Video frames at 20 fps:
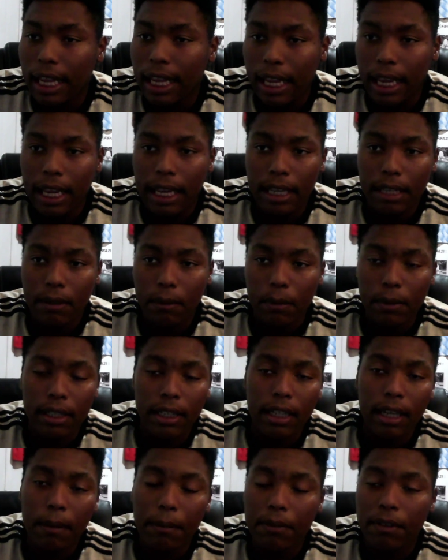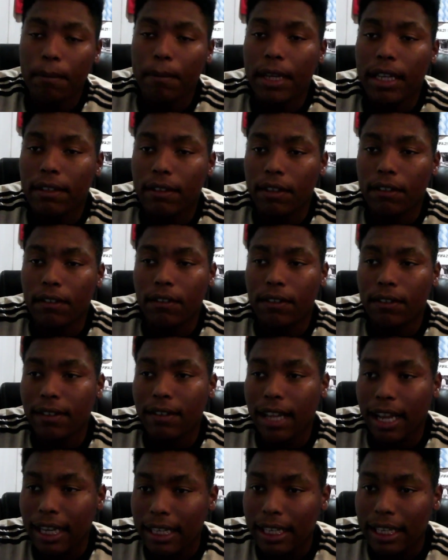And when it comes to Manchester
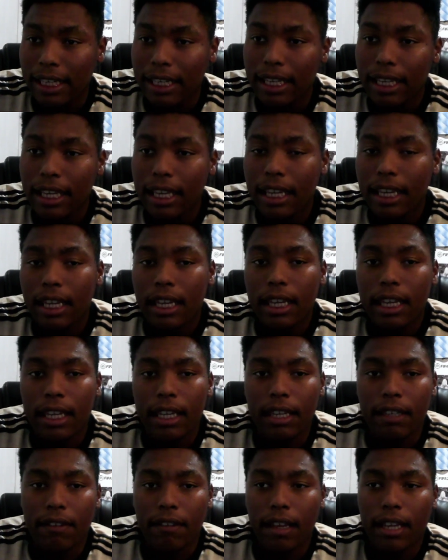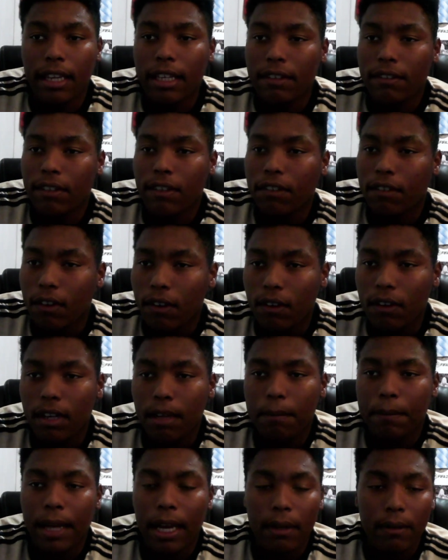United, it's like it's just all
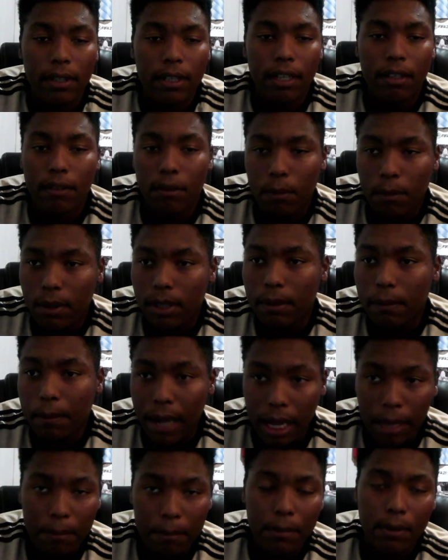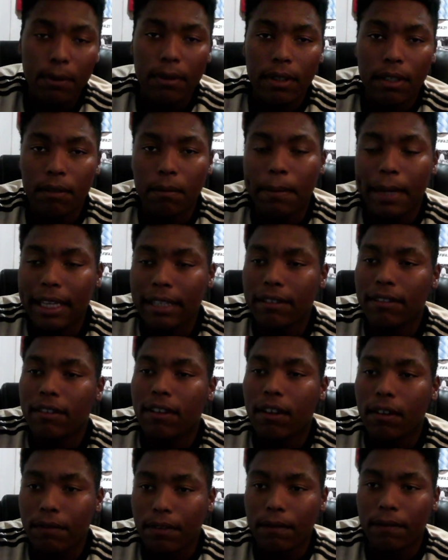compounded into one. My mood is based
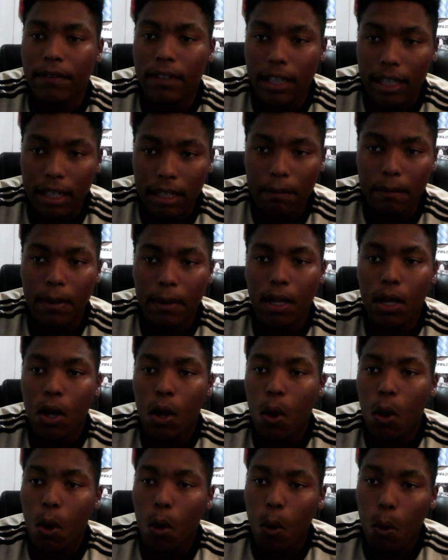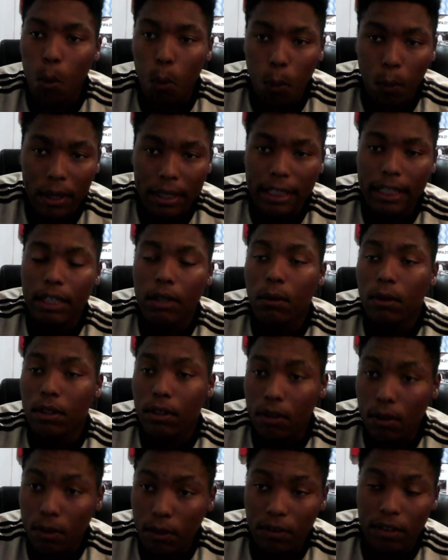off of them winning or
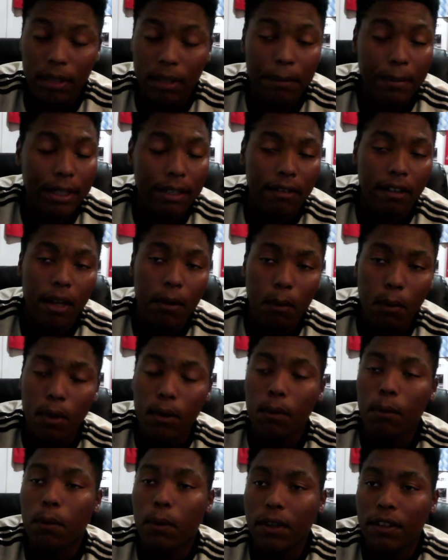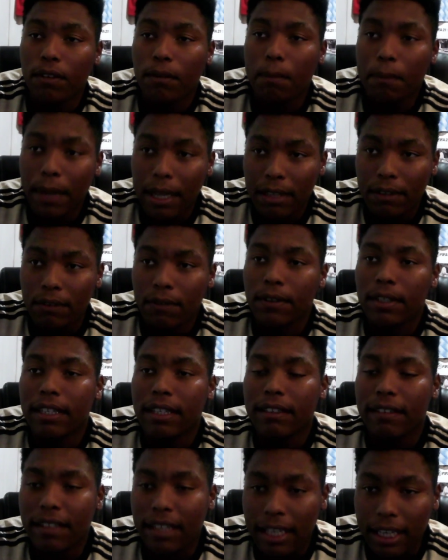losing because I want what's best for the
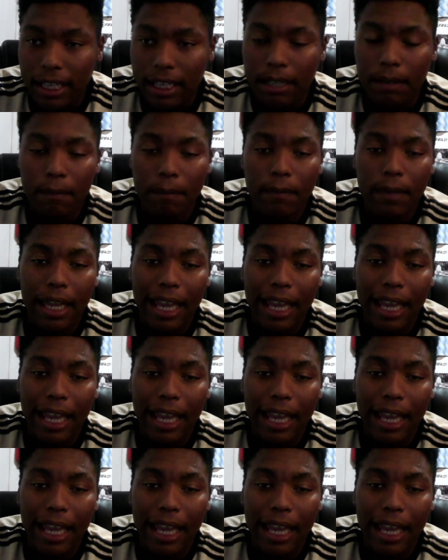team.